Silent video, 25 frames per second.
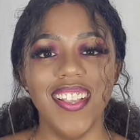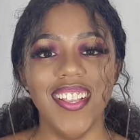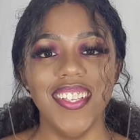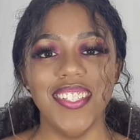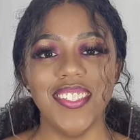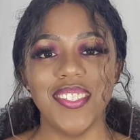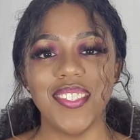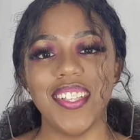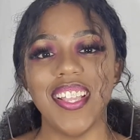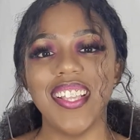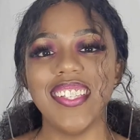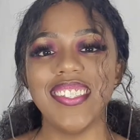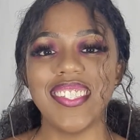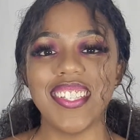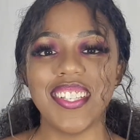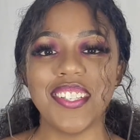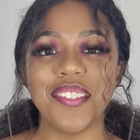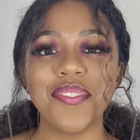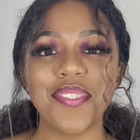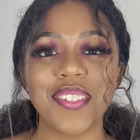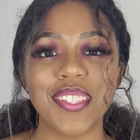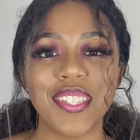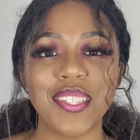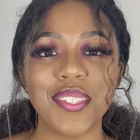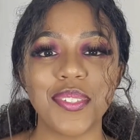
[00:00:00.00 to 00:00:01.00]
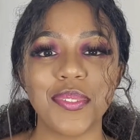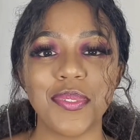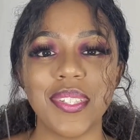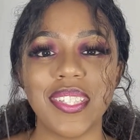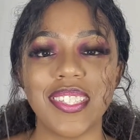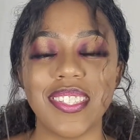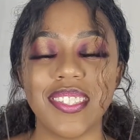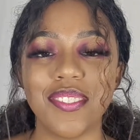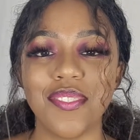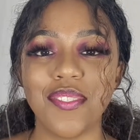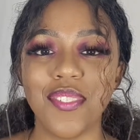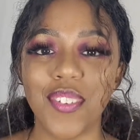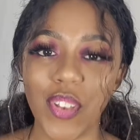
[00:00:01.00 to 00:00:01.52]
So that's it for this
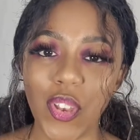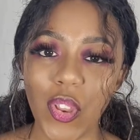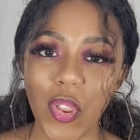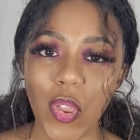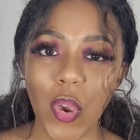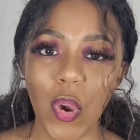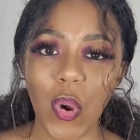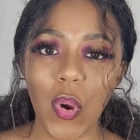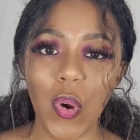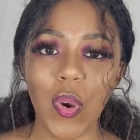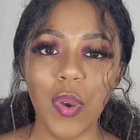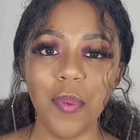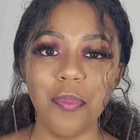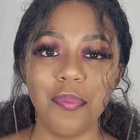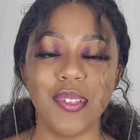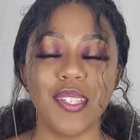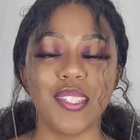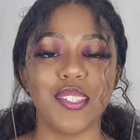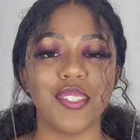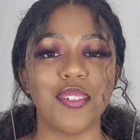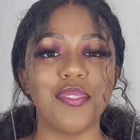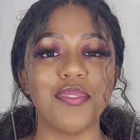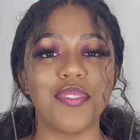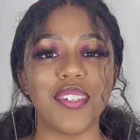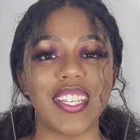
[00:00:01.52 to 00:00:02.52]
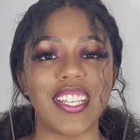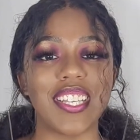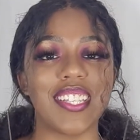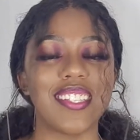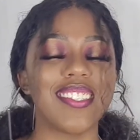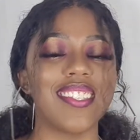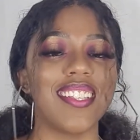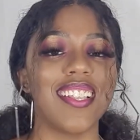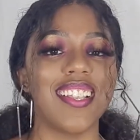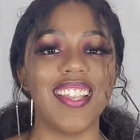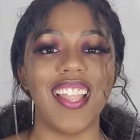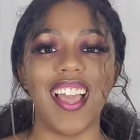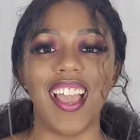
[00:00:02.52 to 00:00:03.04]
week's video. Please don't forget
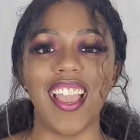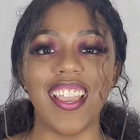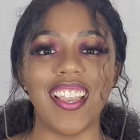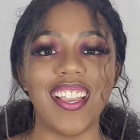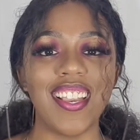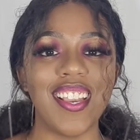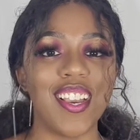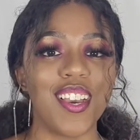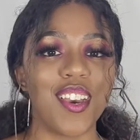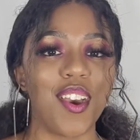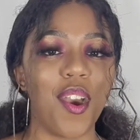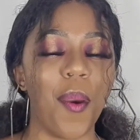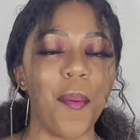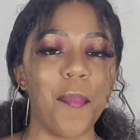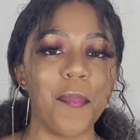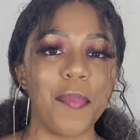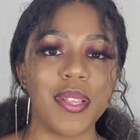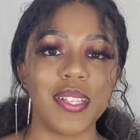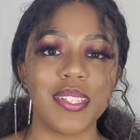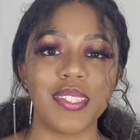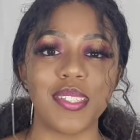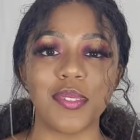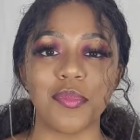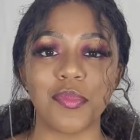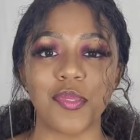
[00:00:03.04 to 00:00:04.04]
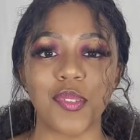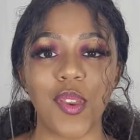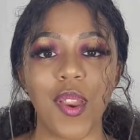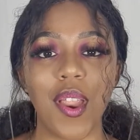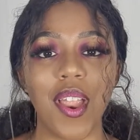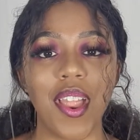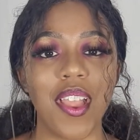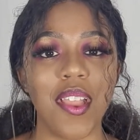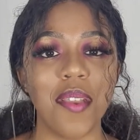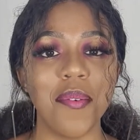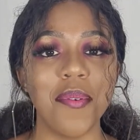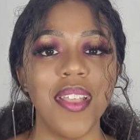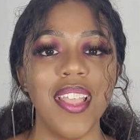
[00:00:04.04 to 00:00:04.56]
to like, comment,
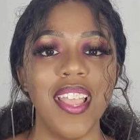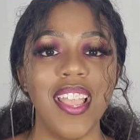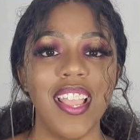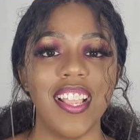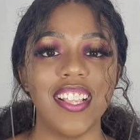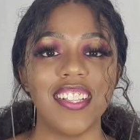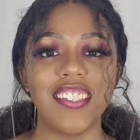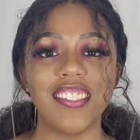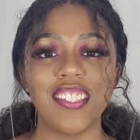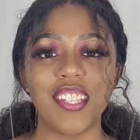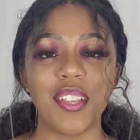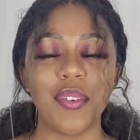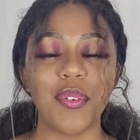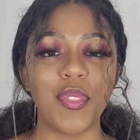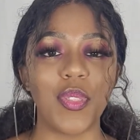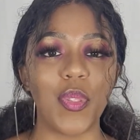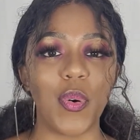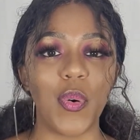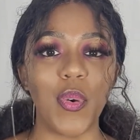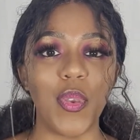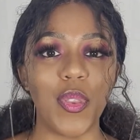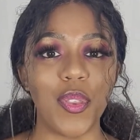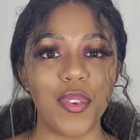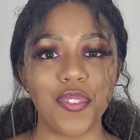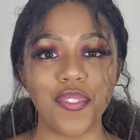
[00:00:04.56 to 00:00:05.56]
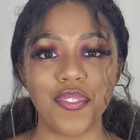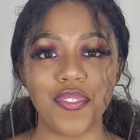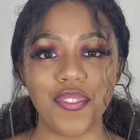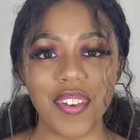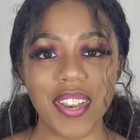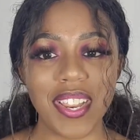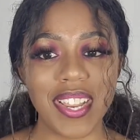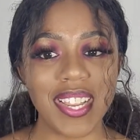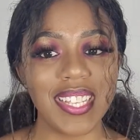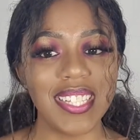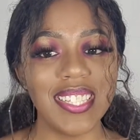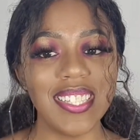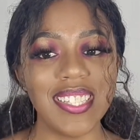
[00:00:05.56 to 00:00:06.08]
subscribe, and share with all your
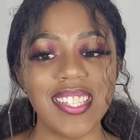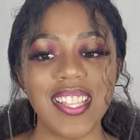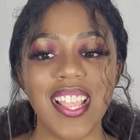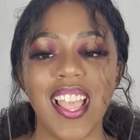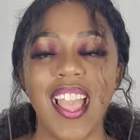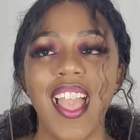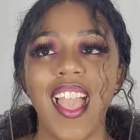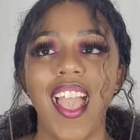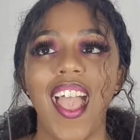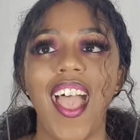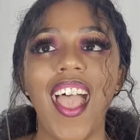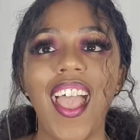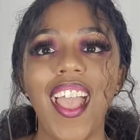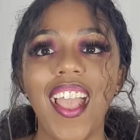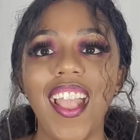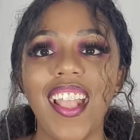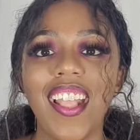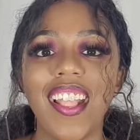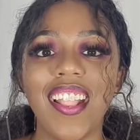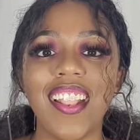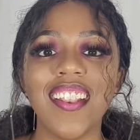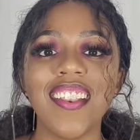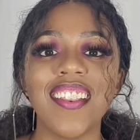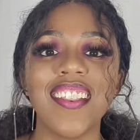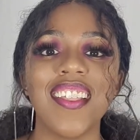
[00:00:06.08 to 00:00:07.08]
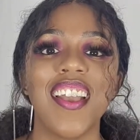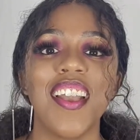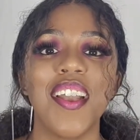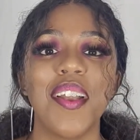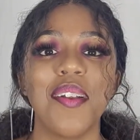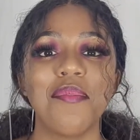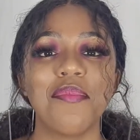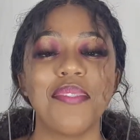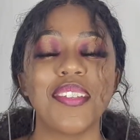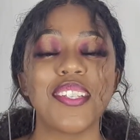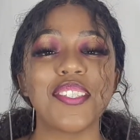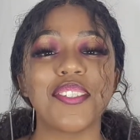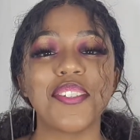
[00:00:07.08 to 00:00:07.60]
friends. And
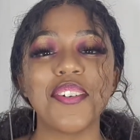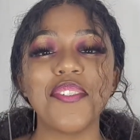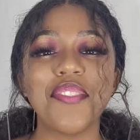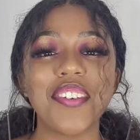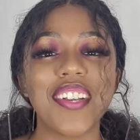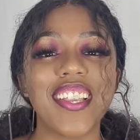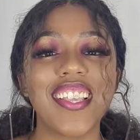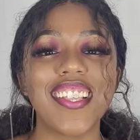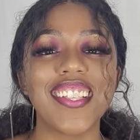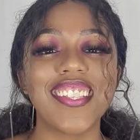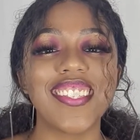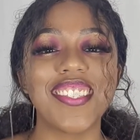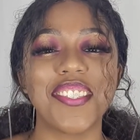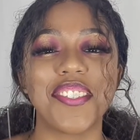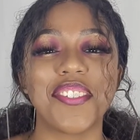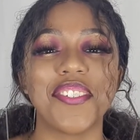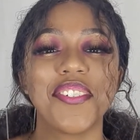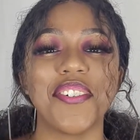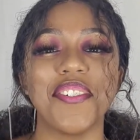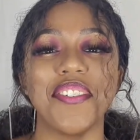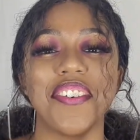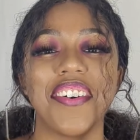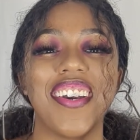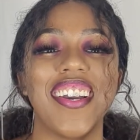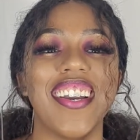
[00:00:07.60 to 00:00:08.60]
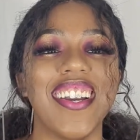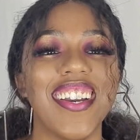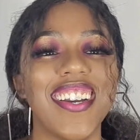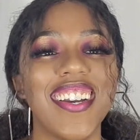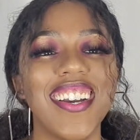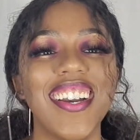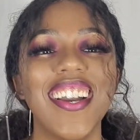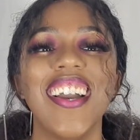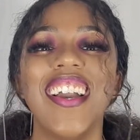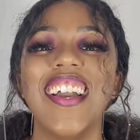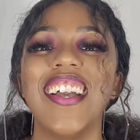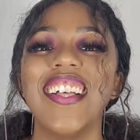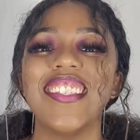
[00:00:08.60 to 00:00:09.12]
please don't forget to
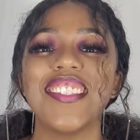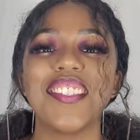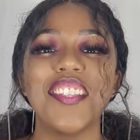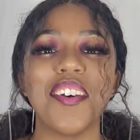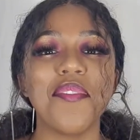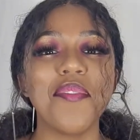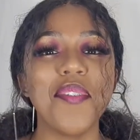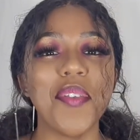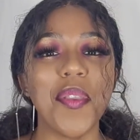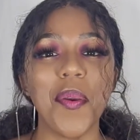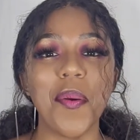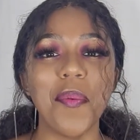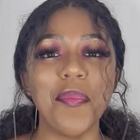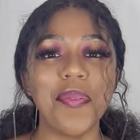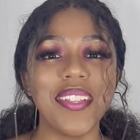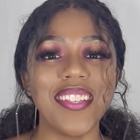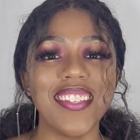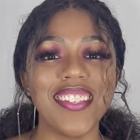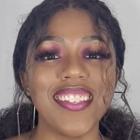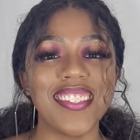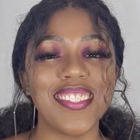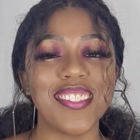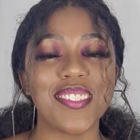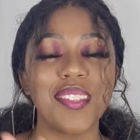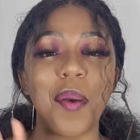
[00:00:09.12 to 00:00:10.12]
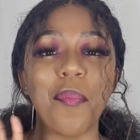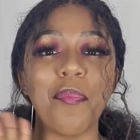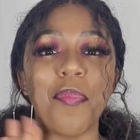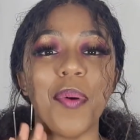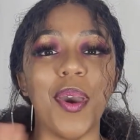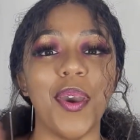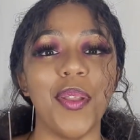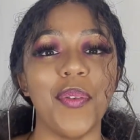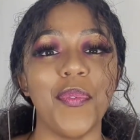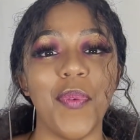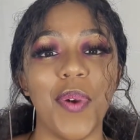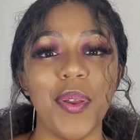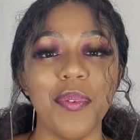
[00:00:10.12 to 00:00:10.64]
tell me your opinions
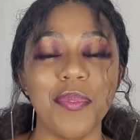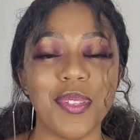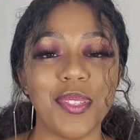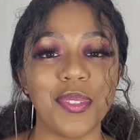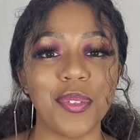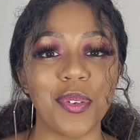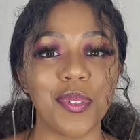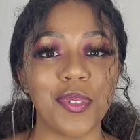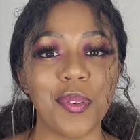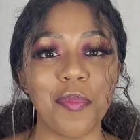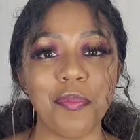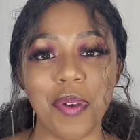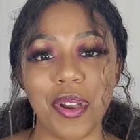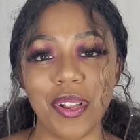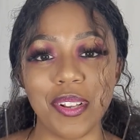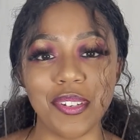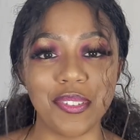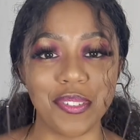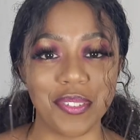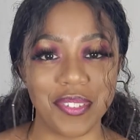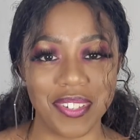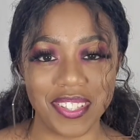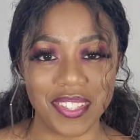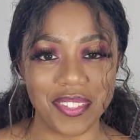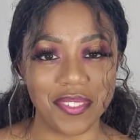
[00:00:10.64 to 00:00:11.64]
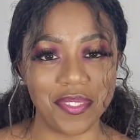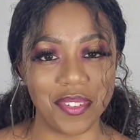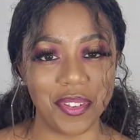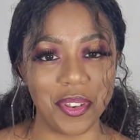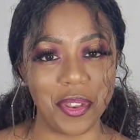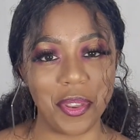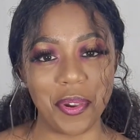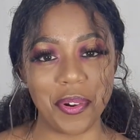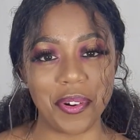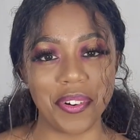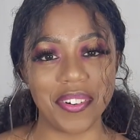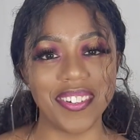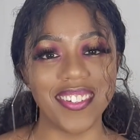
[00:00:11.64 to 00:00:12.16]
about what we talked about during the
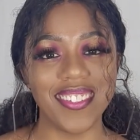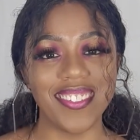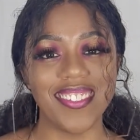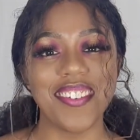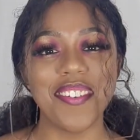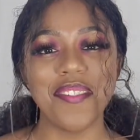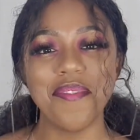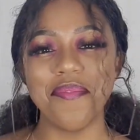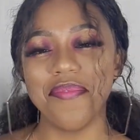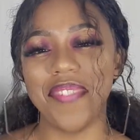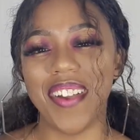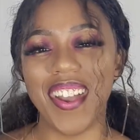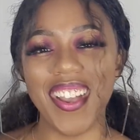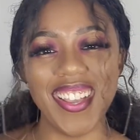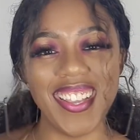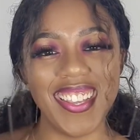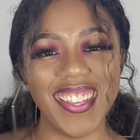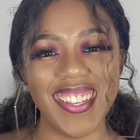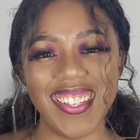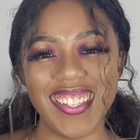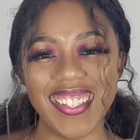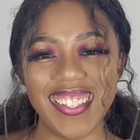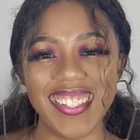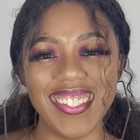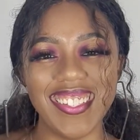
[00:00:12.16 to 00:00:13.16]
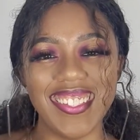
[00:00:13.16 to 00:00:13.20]
video. Bye!